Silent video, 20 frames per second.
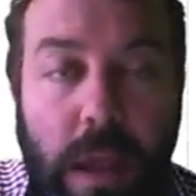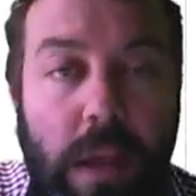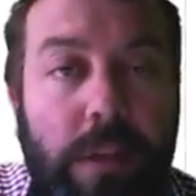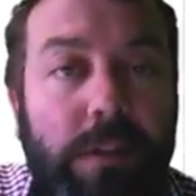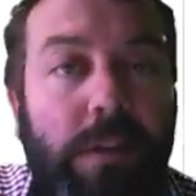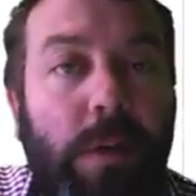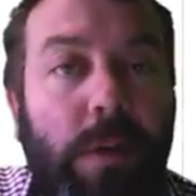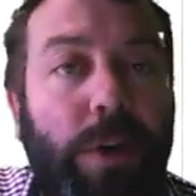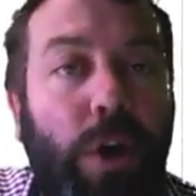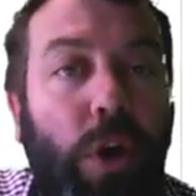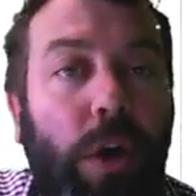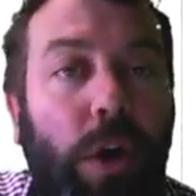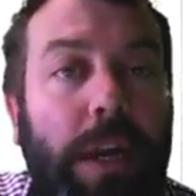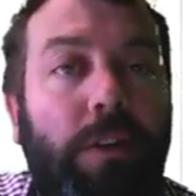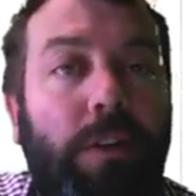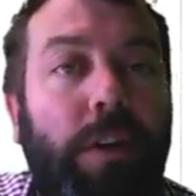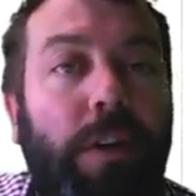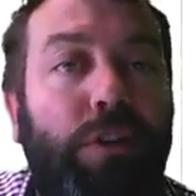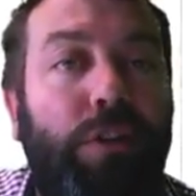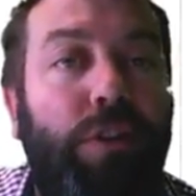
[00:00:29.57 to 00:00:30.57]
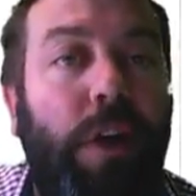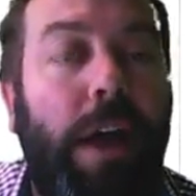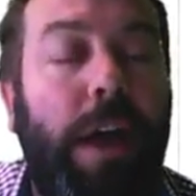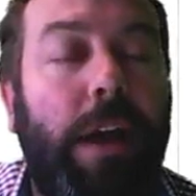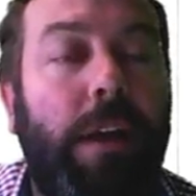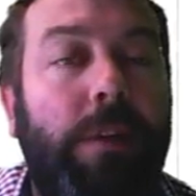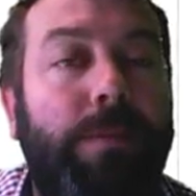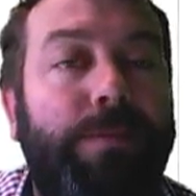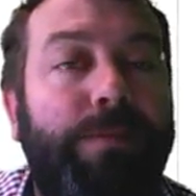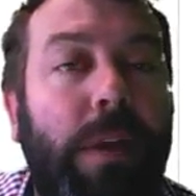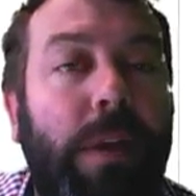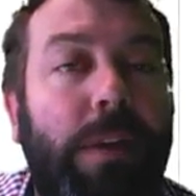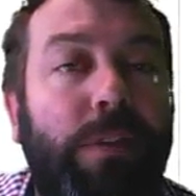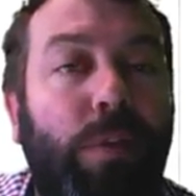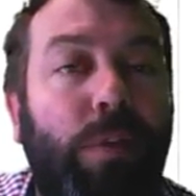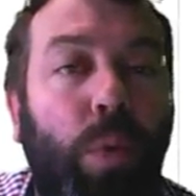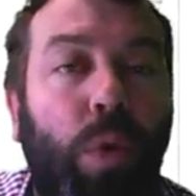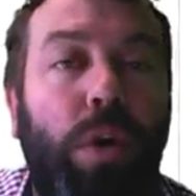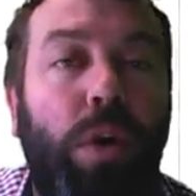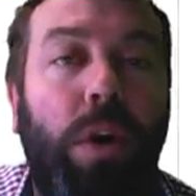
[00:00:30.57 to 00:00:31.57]
So an Eulerian trail is
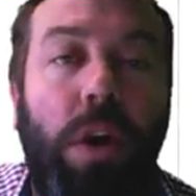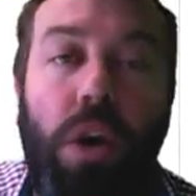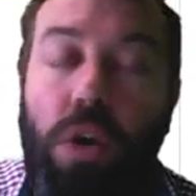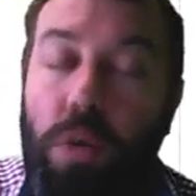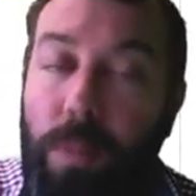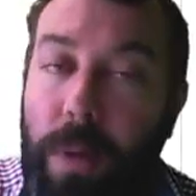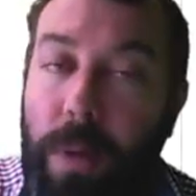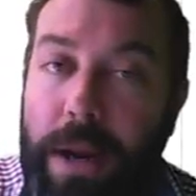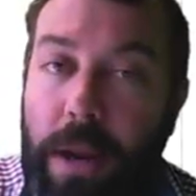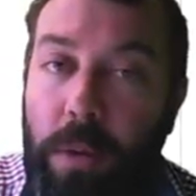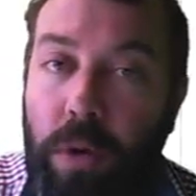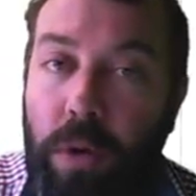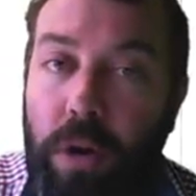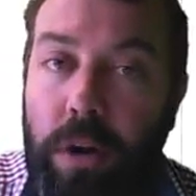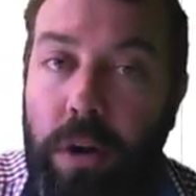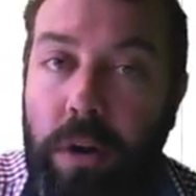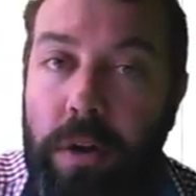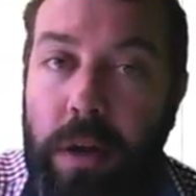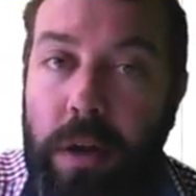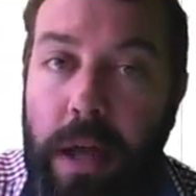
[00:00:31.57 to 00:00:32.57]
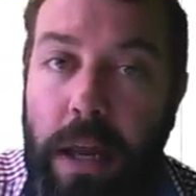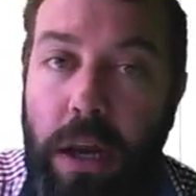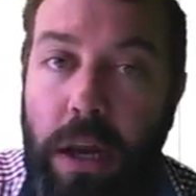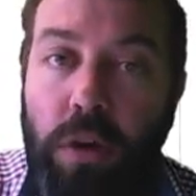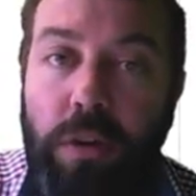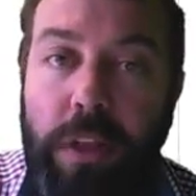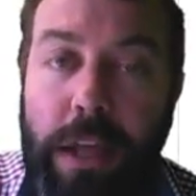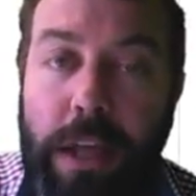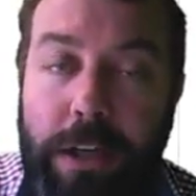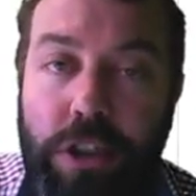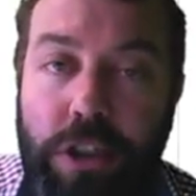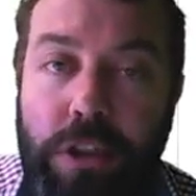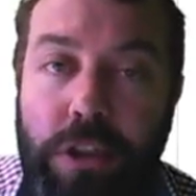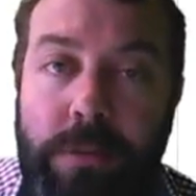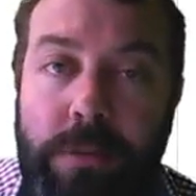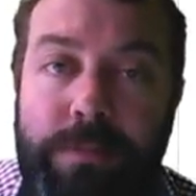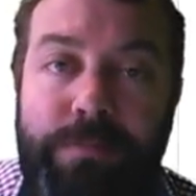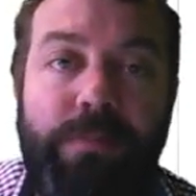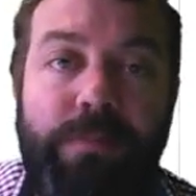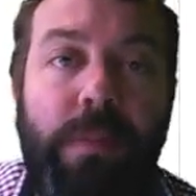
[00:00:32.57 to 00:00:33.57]
a walk along my network, along the
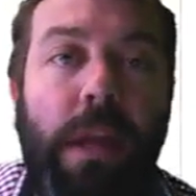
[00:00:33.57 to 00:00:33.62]
edges,